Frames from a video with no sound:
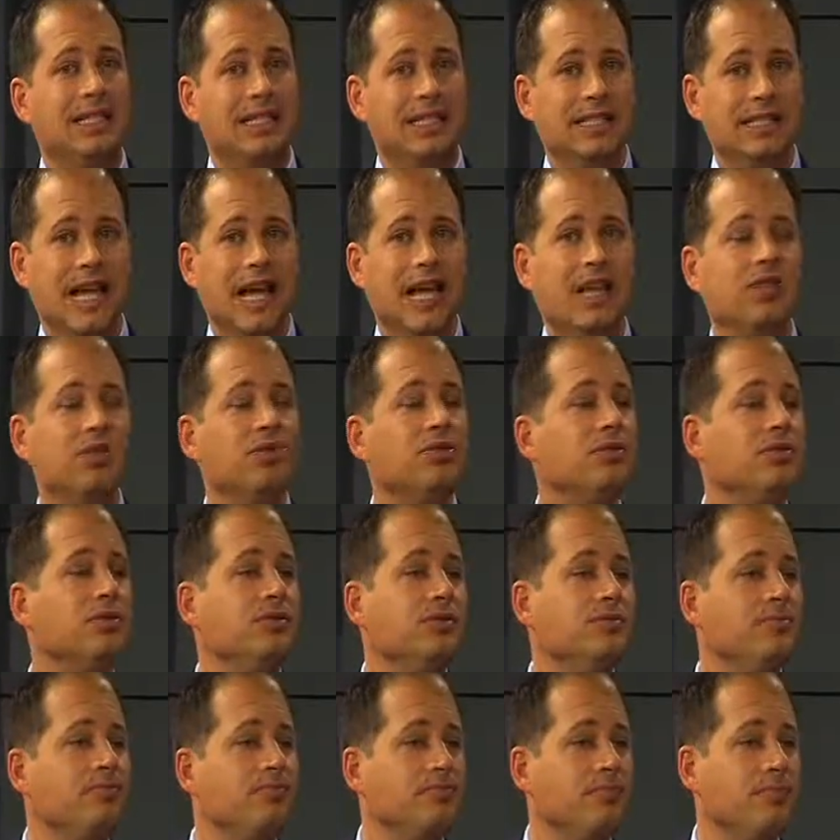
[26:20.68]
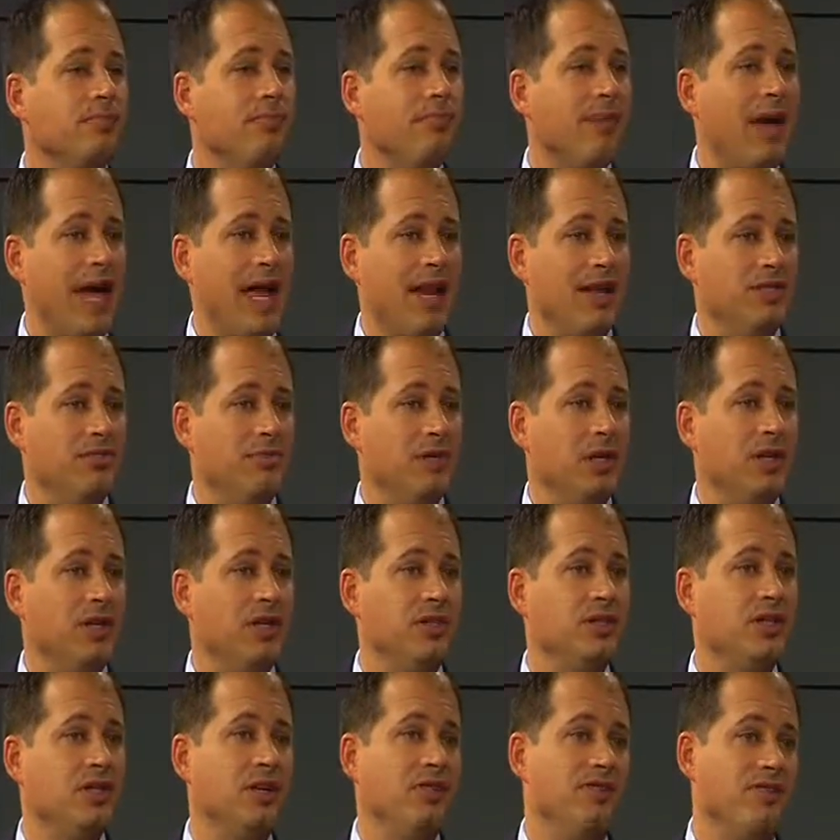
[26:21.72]
dental management
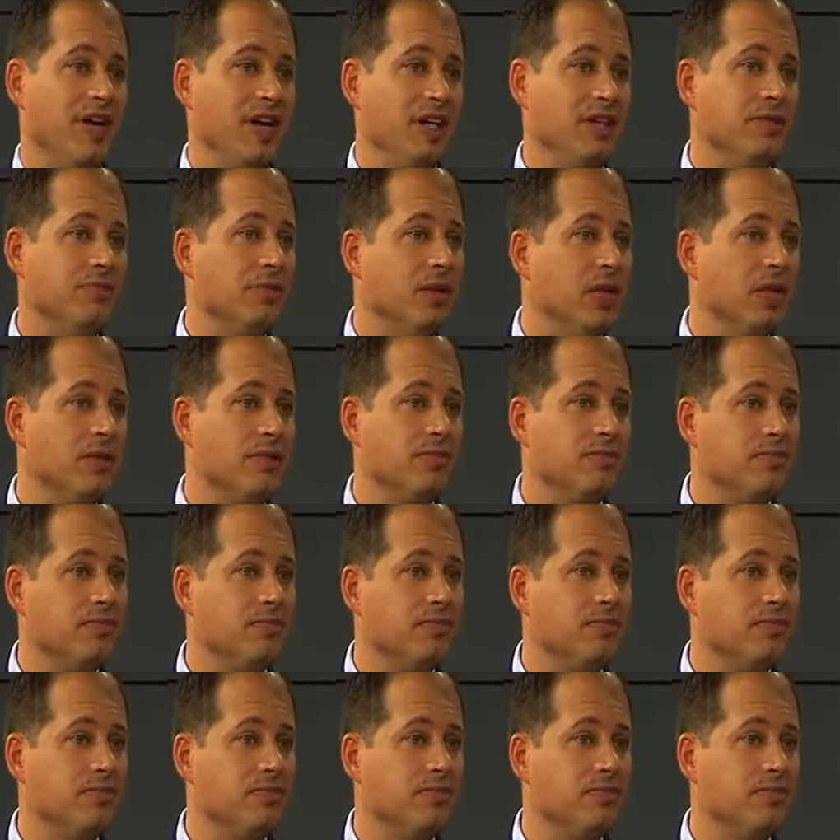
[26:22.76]
is an investment.